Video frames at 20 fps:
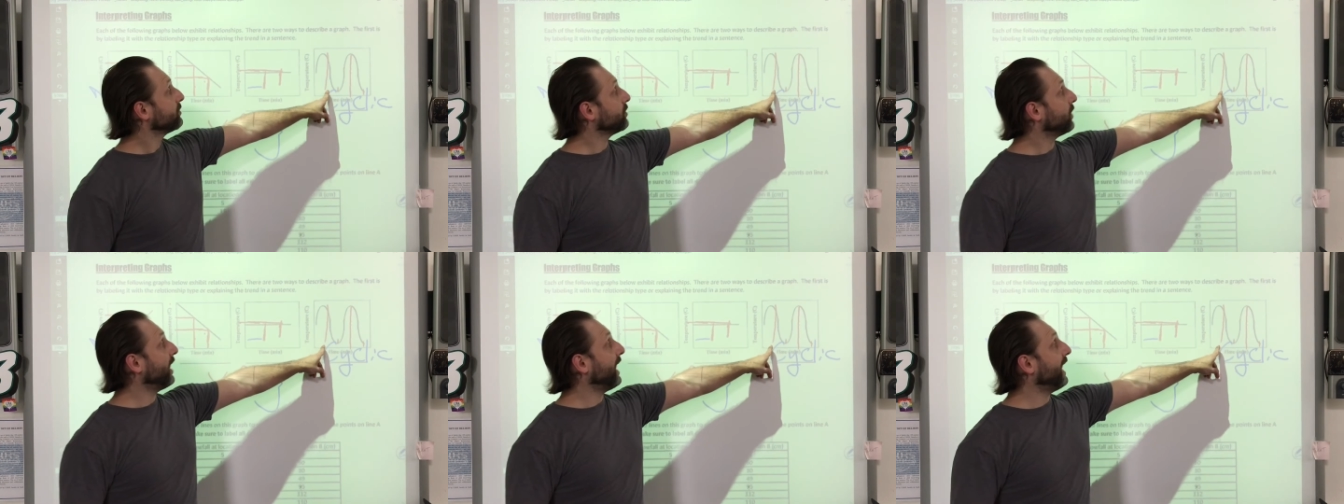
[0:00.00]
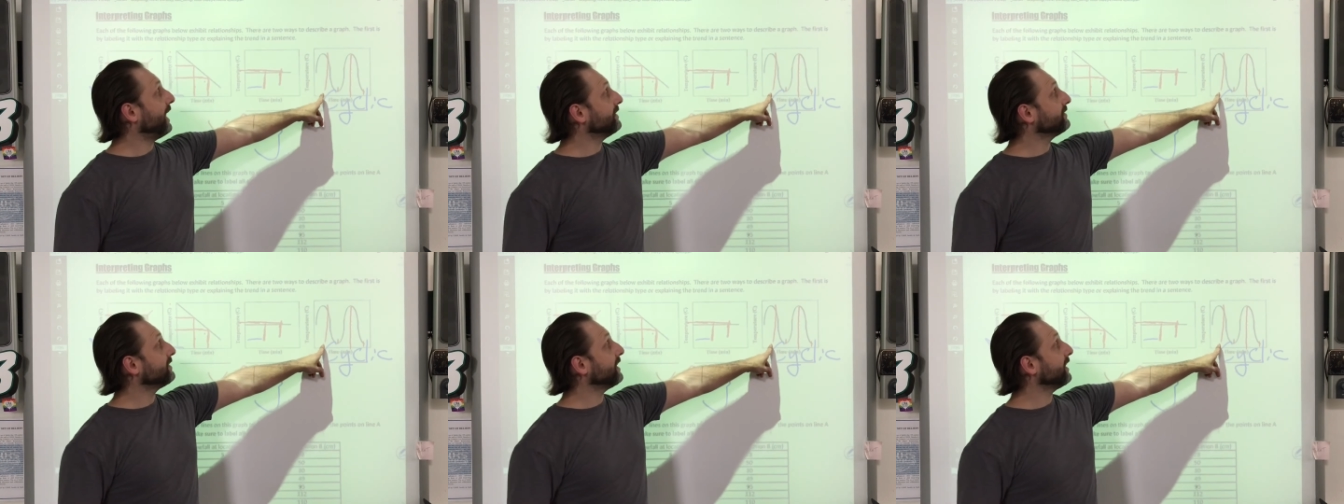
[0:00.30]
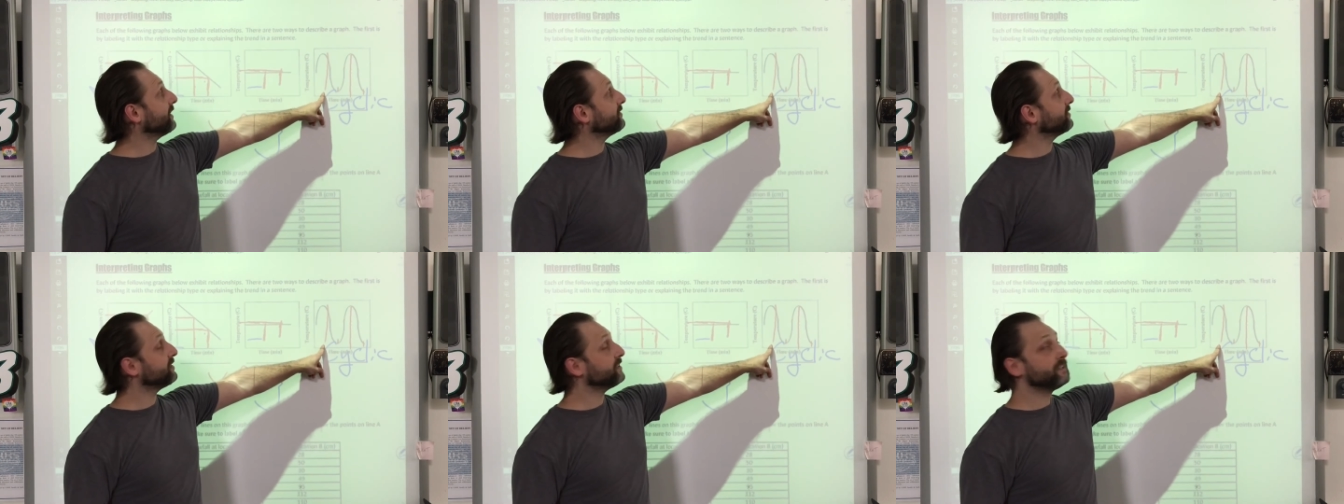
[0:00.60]
as
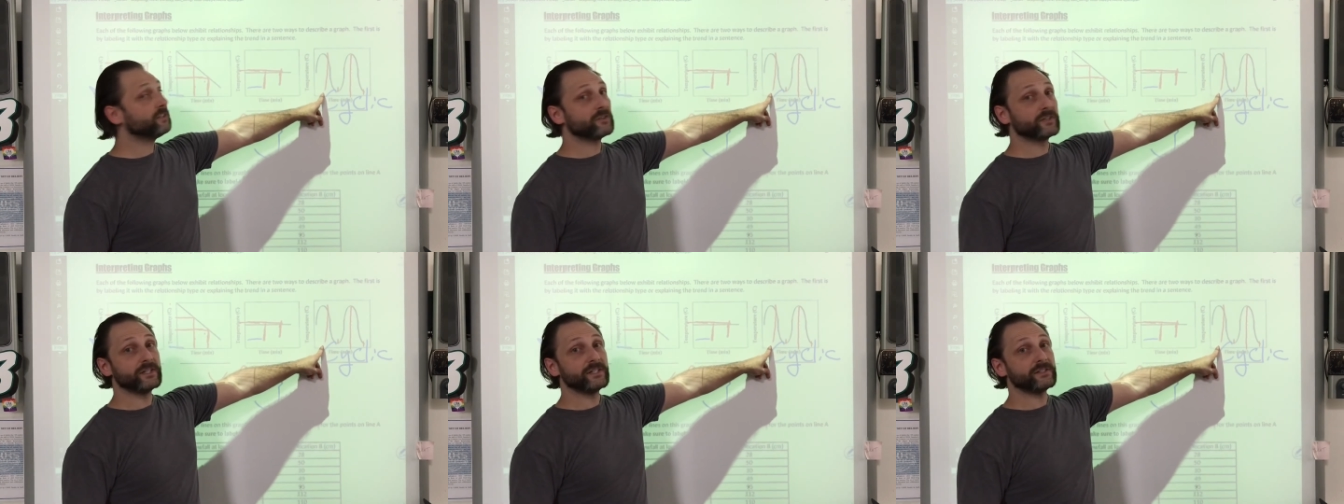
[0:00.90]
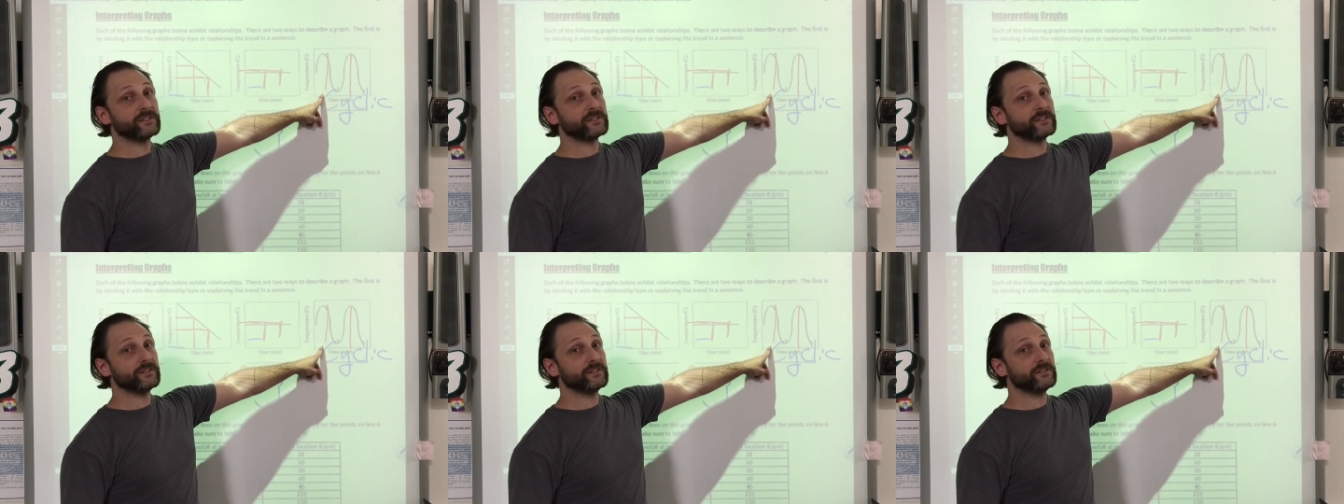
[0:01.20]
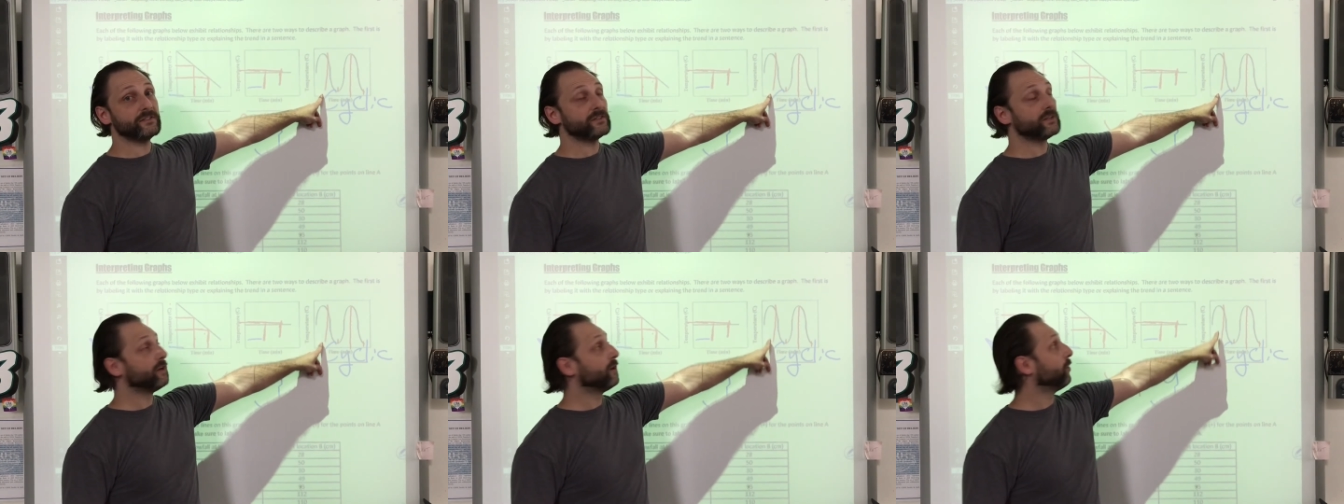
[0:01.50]
x
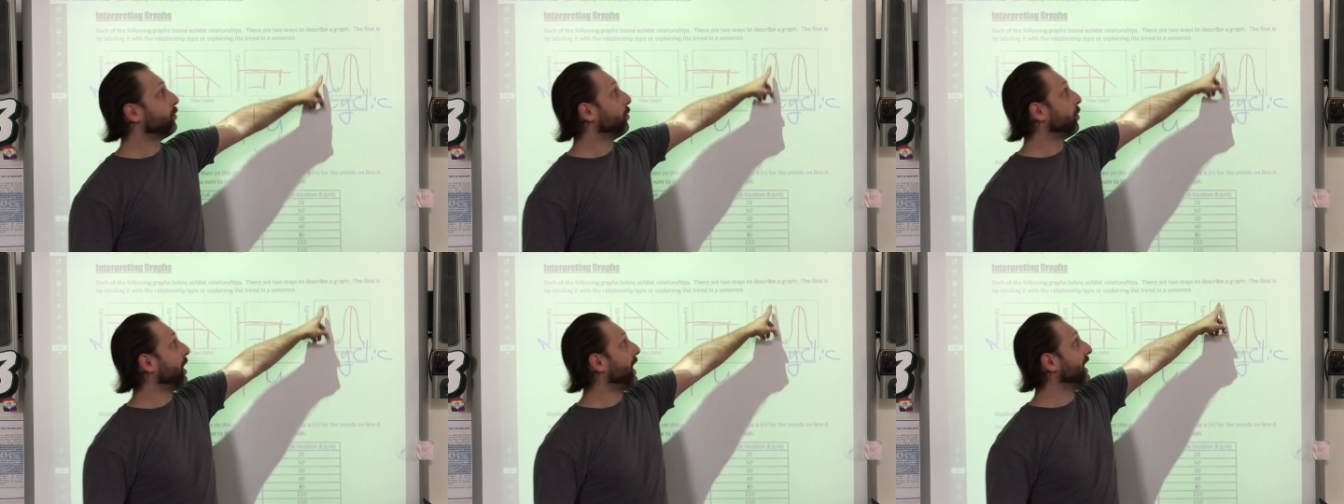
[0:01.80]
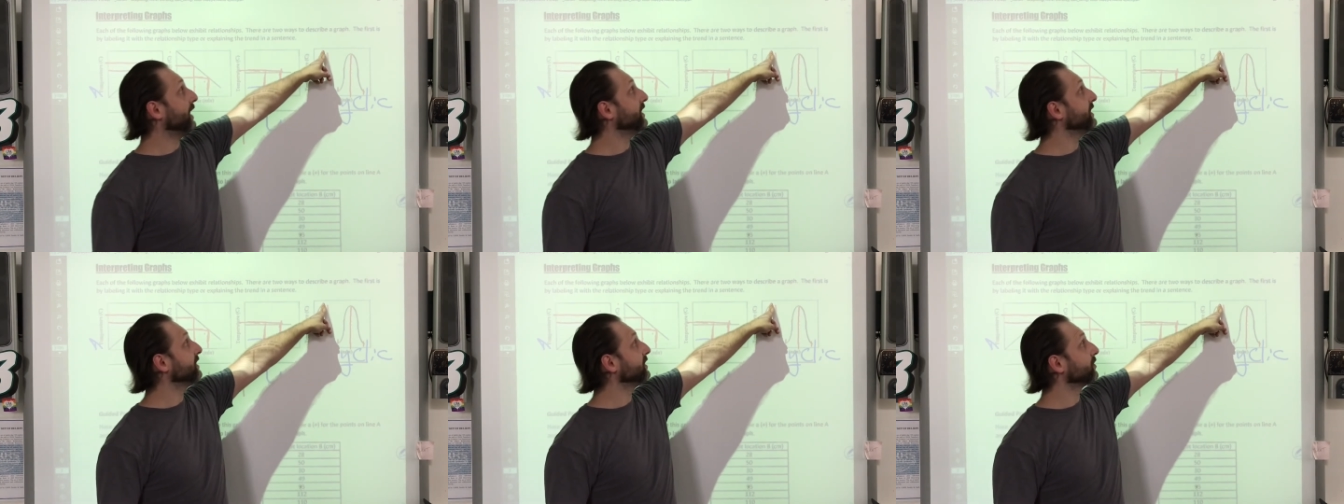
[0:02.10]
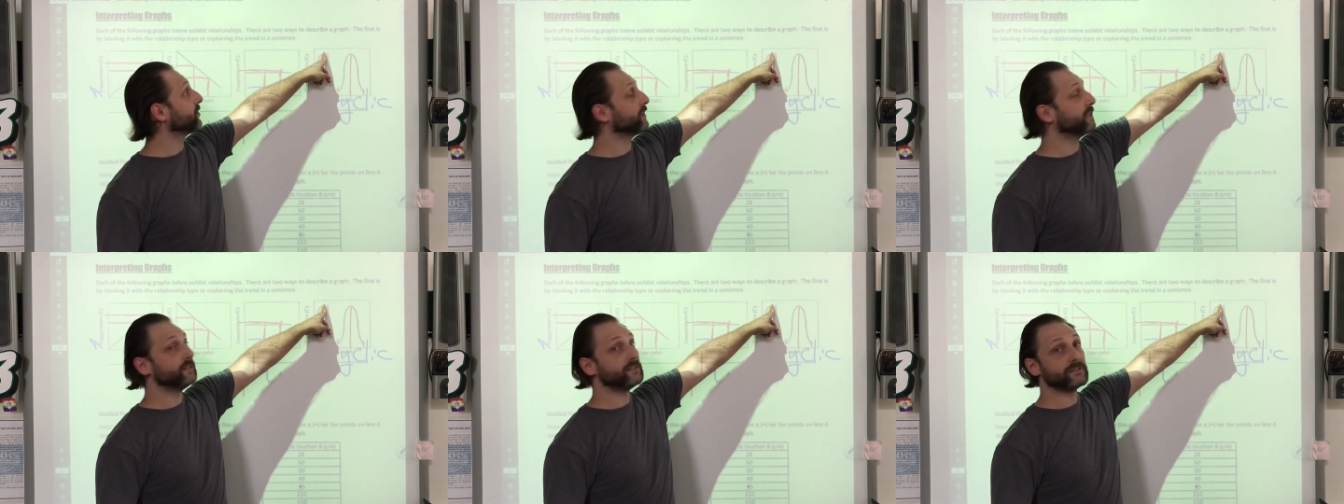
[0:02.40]
increases, y
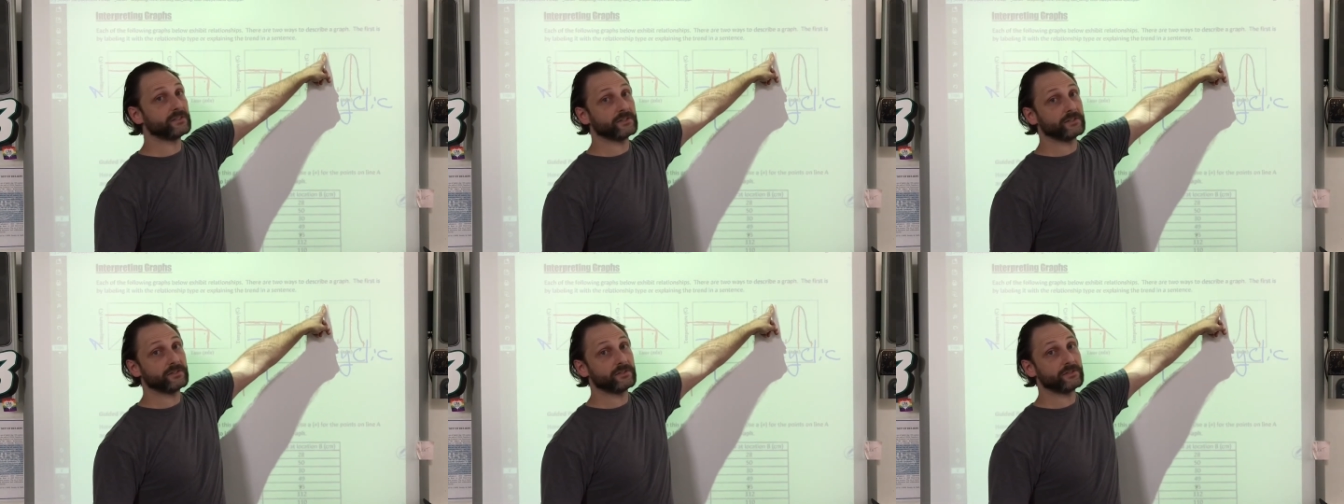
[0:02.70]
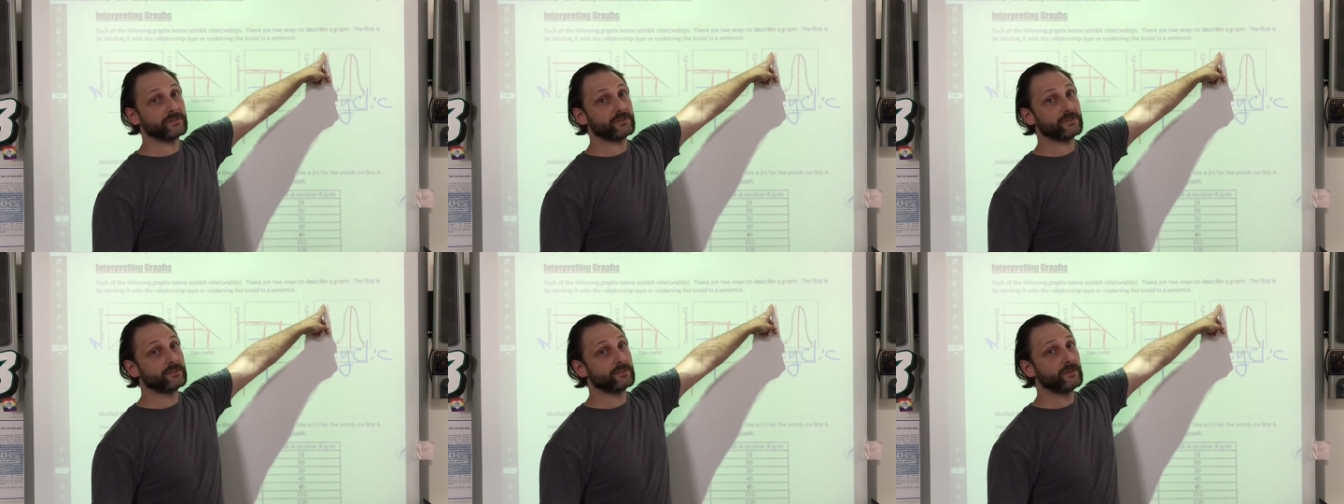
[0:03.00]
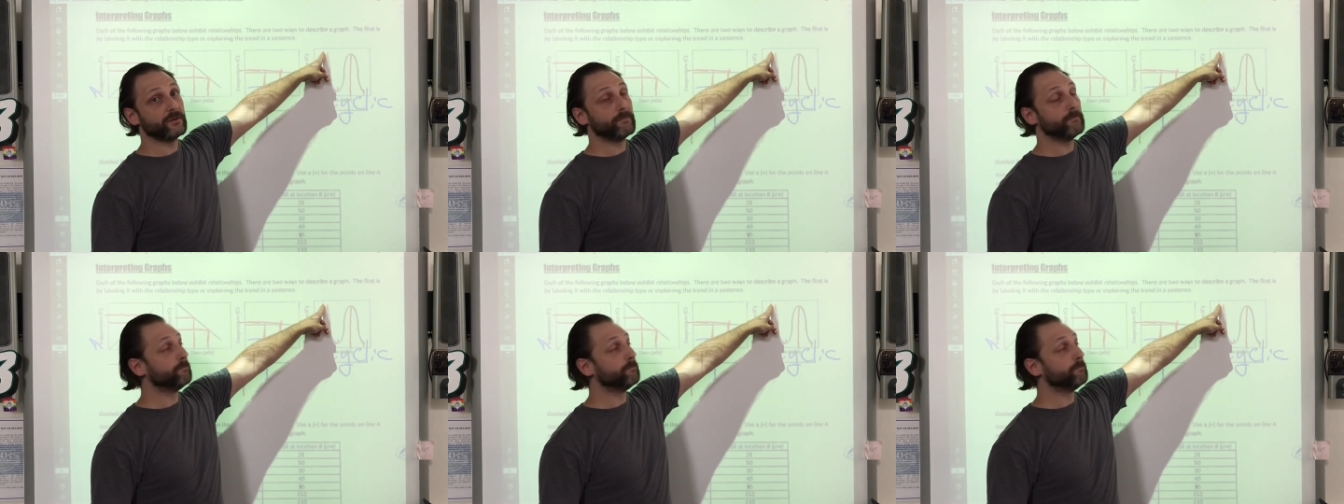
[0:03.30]
increases.